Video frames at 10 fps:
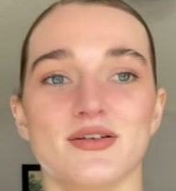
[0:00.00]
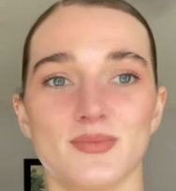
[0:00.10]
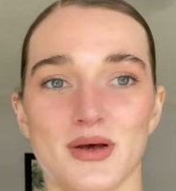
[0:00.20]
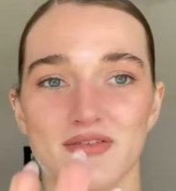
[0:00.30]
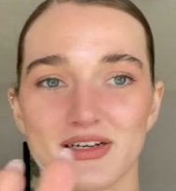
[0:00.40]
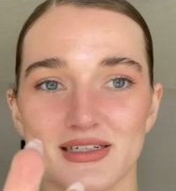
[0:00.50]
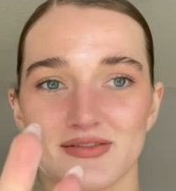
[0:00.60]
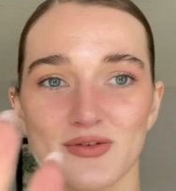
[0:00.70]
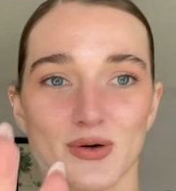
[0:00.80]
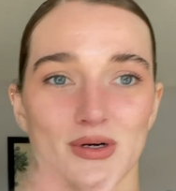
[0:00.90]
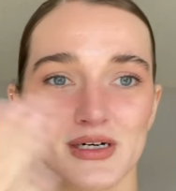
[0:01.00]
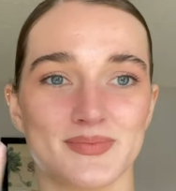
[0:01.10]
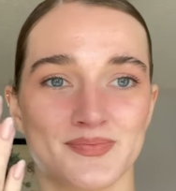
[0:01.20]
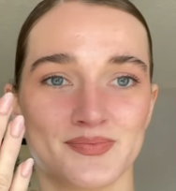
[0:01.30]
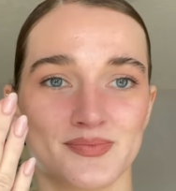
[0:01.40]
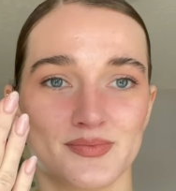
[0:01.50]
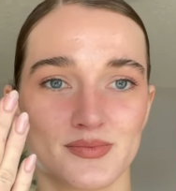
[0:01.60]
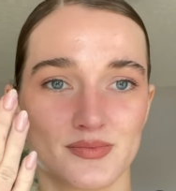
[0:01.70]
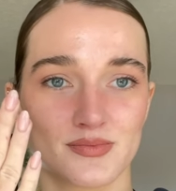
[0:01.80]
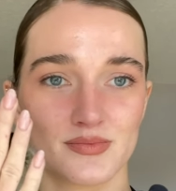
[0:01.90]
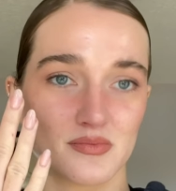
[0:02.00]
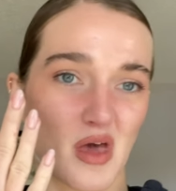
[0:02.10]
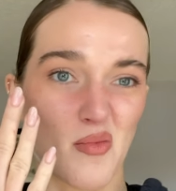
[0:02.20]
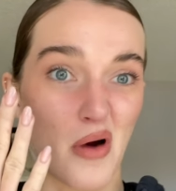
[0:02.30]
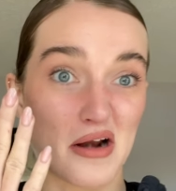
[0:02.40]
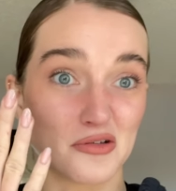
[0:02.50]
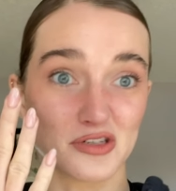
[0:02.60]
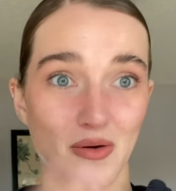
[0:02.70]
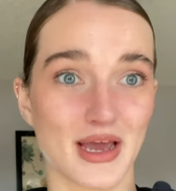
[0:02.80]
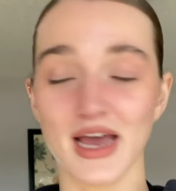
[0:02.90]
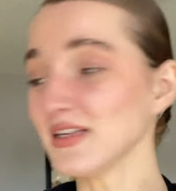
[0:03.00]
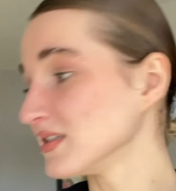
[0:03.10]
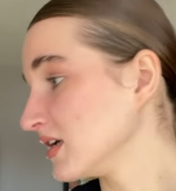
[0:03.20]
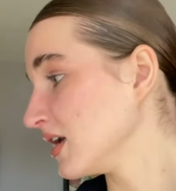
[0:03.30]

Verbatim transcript: Perfect for a bridal show, I guess.